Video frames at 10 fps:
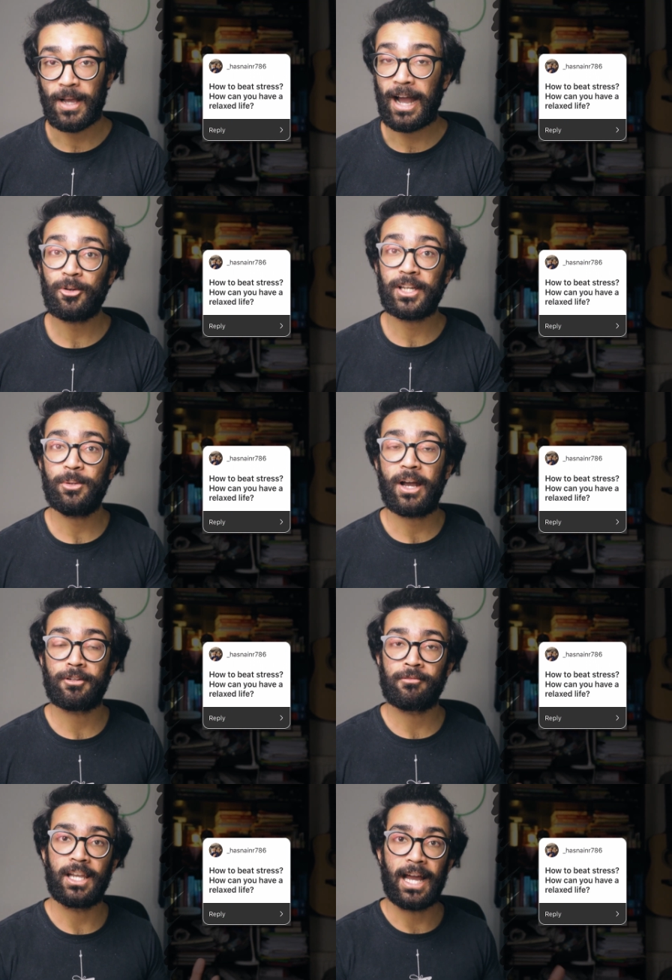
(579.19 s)
How can you have
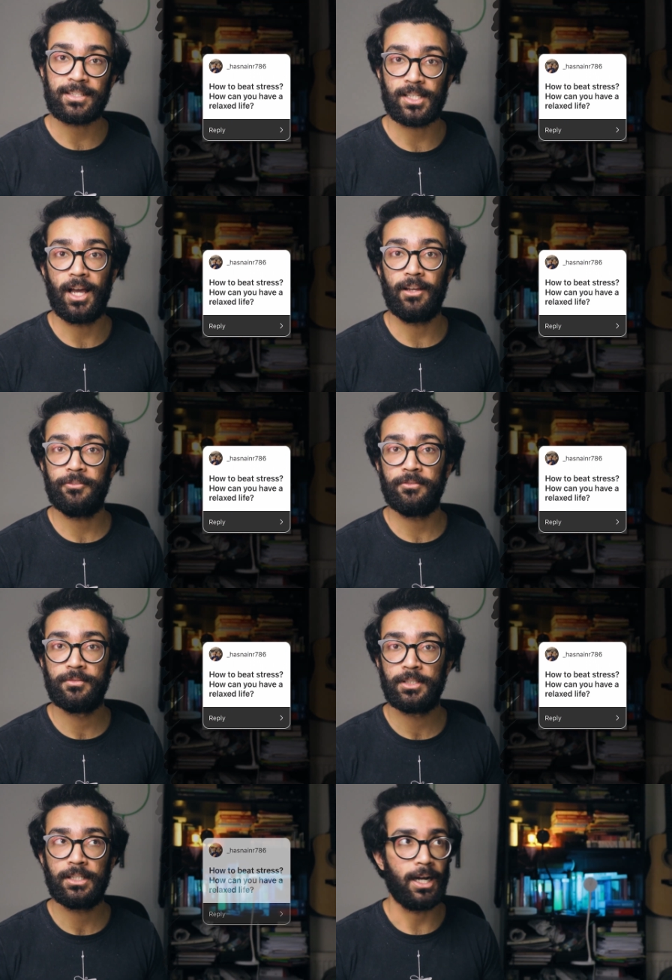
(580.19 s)
a relaxed life?
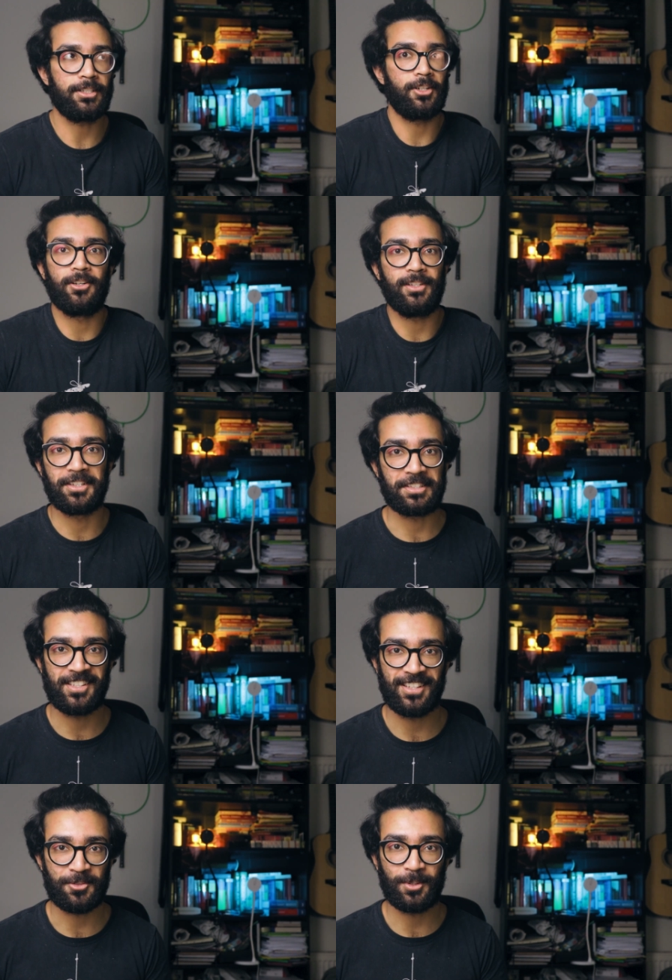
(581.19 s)
I don't know the answer
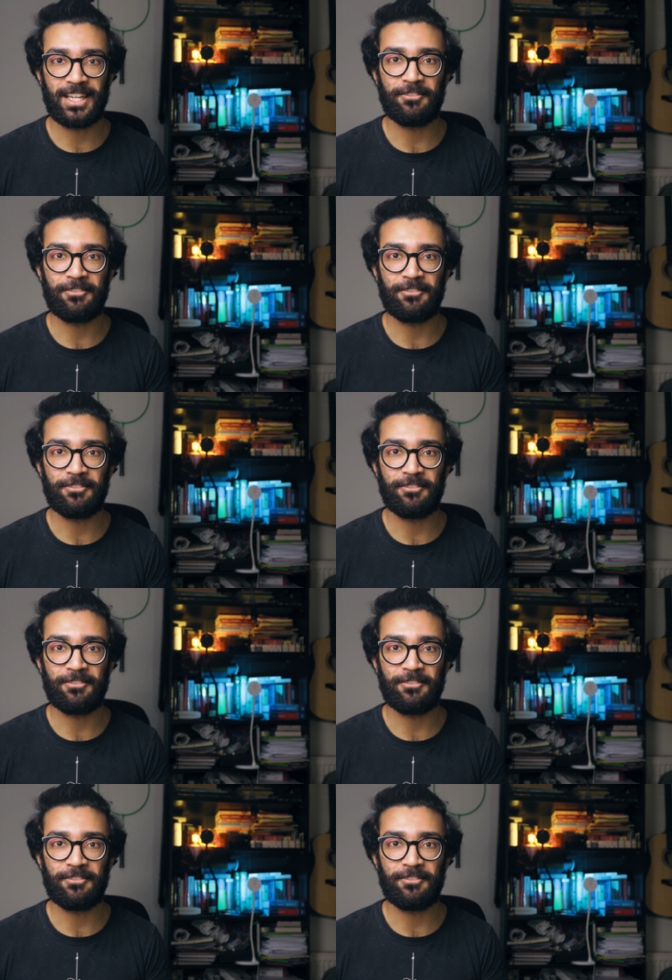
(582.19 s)
to this one.